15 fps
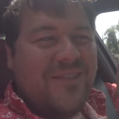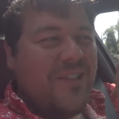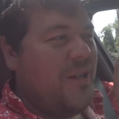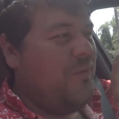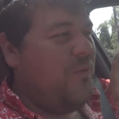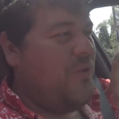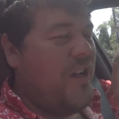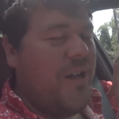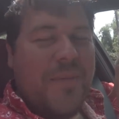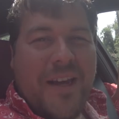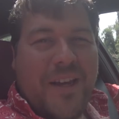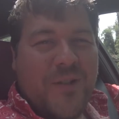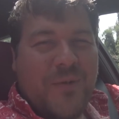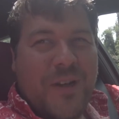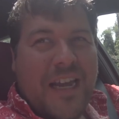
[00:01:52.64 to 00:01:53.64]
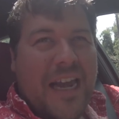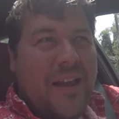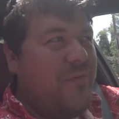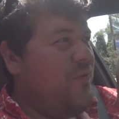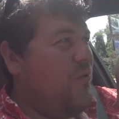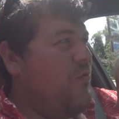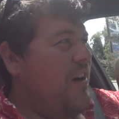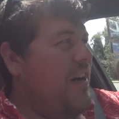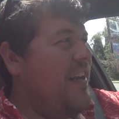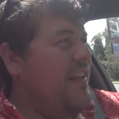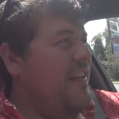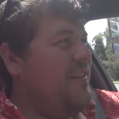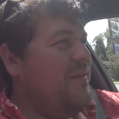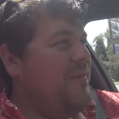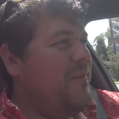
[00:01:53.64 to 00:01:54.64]
I'm quite amazed. We have
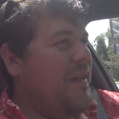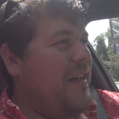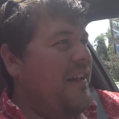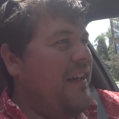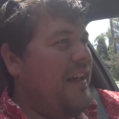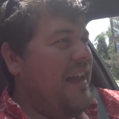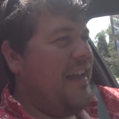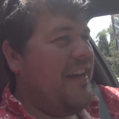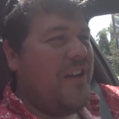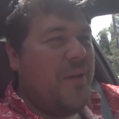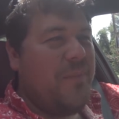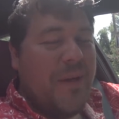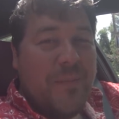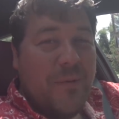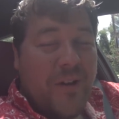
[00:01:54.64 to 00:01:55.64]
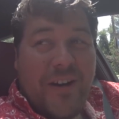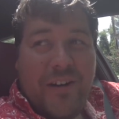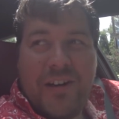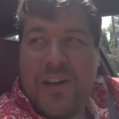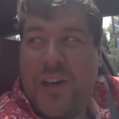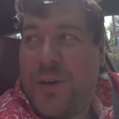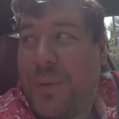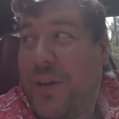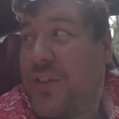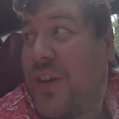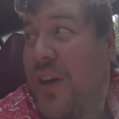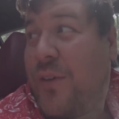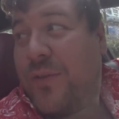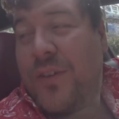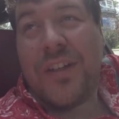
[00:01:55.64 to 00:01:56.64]
already about eight, nine people here, including
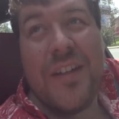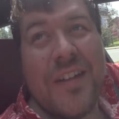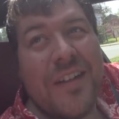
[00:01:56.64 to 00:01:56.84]
myself,